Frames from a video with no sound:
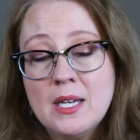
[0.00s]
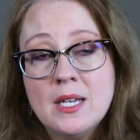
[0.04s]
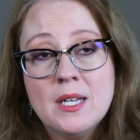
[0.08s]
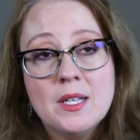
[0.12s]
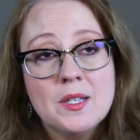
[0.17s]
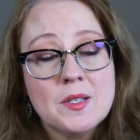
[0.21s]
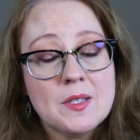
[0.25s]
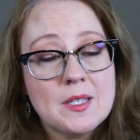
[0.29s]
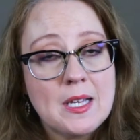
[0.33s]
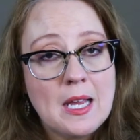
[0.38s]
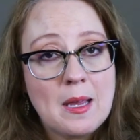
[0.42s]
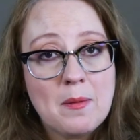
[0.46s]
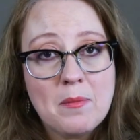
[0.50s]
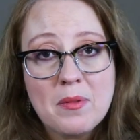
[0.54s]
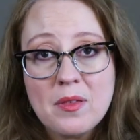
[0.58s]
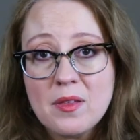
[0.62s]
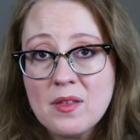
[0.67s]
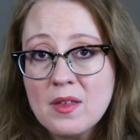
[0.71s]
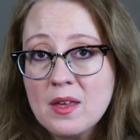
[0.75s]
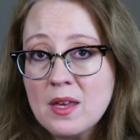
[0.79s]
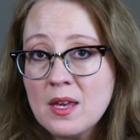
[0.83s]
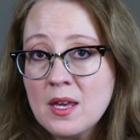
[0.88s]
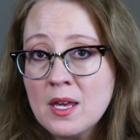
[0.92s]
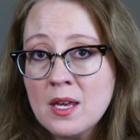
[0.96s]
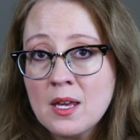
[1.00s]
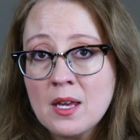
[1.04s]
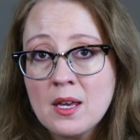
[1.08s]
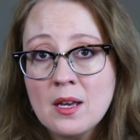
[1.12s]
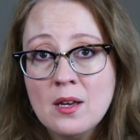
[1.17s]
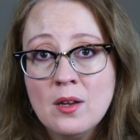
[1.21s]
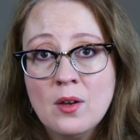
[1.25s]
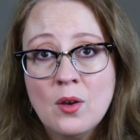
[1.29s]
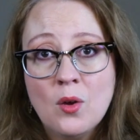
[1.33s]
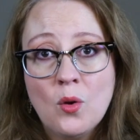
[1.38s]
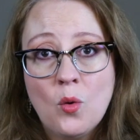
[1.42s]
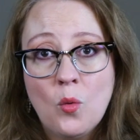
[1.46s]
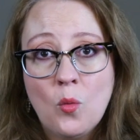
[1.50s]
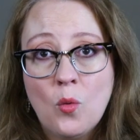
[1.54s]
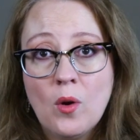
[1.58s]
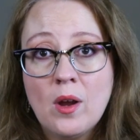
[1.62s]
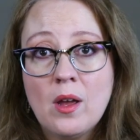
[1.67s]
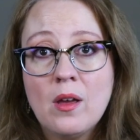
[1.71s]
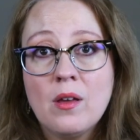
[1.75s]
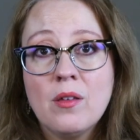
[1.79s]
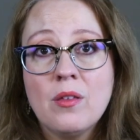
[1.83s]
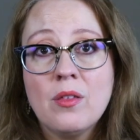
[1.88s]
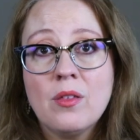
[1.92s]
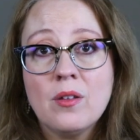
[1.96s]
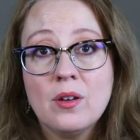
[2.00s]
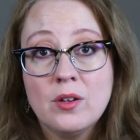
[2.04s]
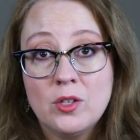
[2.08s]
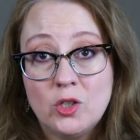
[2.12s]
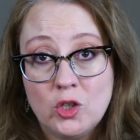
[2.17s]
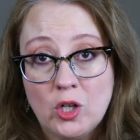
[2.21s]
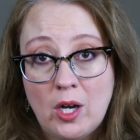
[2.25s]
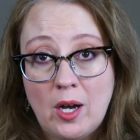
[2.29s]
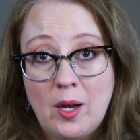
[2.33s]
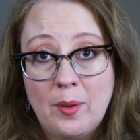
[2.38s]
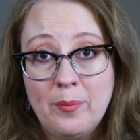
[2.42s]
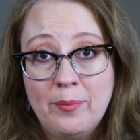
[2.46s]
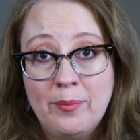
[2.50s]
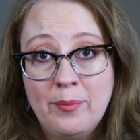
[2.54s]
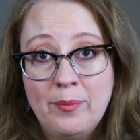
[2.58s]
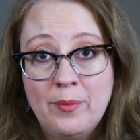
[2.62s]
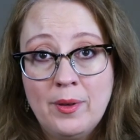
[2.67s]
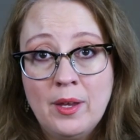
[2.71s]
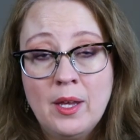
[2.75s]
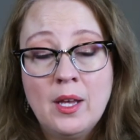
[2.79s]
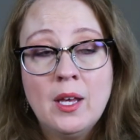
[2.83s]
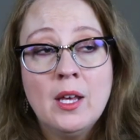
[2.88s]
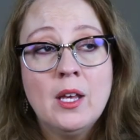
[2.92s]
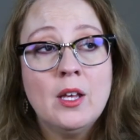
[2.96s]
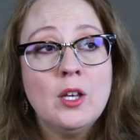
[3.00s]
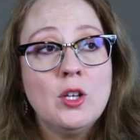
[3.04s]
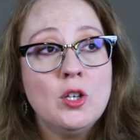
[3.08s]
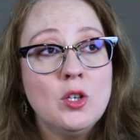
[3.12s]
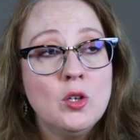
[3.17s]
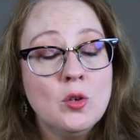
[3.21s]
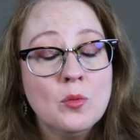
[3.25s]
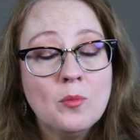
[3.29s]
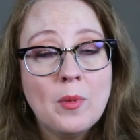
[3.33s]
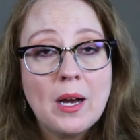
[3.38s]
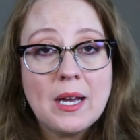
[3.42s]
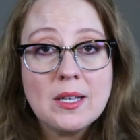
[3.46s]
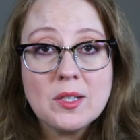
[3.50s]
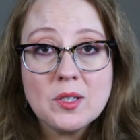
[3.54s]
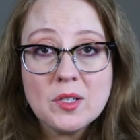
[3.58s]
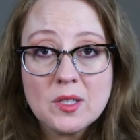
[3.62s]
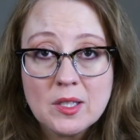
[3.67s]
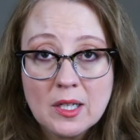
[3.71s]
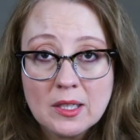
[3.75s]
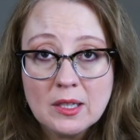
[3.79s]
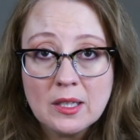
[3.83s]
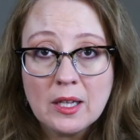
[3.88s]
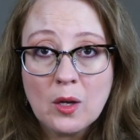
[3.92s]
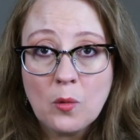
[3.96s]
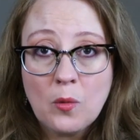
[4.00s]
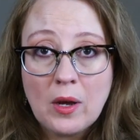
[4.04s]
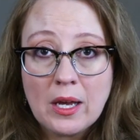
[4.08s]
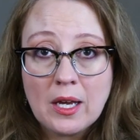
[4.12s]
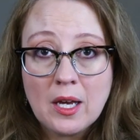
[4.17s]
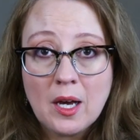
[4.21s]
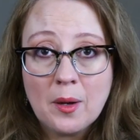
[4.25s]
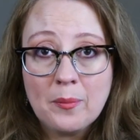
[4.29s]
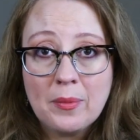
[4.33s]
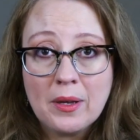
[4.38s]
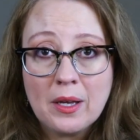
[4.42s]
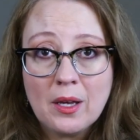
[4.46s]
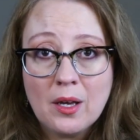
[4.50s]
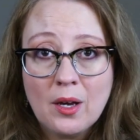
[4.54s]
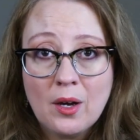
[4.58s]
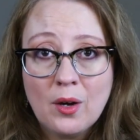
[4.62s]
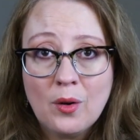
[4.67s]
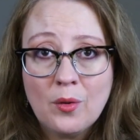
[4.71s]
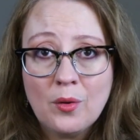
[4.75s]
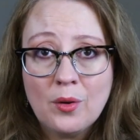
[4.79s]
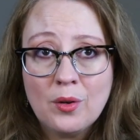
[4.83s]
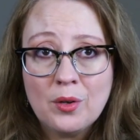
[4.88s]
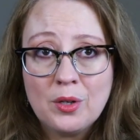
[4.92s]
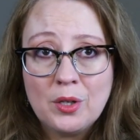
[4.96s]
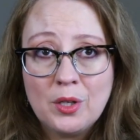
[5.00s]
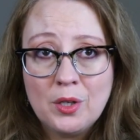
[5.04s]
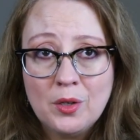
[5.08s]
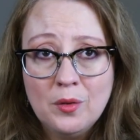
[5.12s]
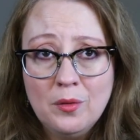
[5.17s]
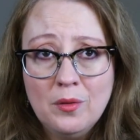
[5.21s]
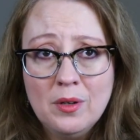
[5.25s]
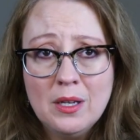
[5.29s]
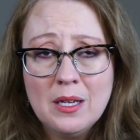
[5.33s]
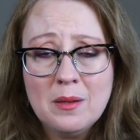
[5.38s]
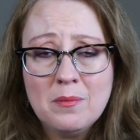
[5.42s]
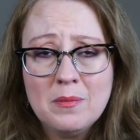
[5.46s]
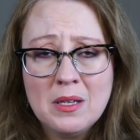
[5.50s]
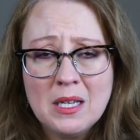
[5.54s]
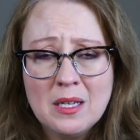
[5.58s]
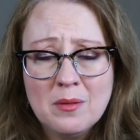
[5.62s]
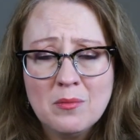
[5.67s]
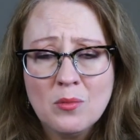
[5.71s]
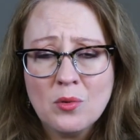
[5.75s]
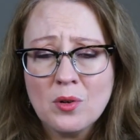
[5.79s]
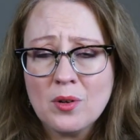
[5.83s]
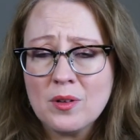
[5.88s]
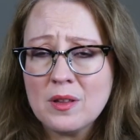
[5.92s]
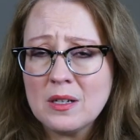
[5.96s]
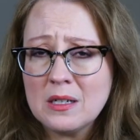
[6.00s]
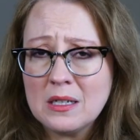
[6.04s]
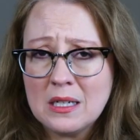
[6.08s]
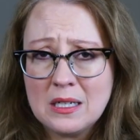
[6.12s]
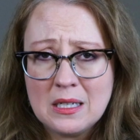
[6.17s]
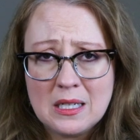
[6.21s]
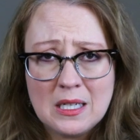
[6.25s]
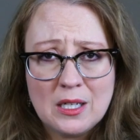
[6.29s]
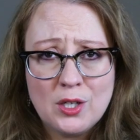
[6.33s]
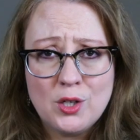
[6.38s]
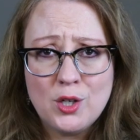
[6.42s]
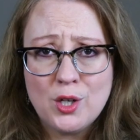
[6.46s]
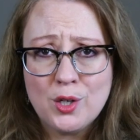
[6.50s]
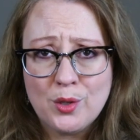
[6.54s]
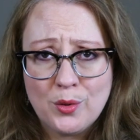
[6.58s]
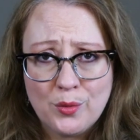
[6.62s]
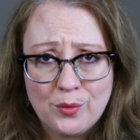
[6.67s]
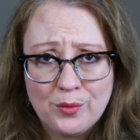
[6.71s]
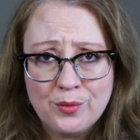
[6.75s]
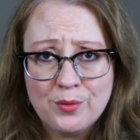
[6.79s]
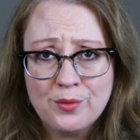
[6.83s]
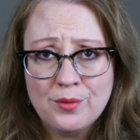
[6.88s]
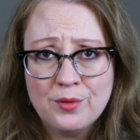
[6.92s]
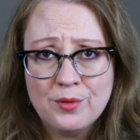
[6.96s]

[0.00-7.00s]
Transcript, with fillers: Same thing with a job. You might suddenly wake up and go, You need me more than I need you.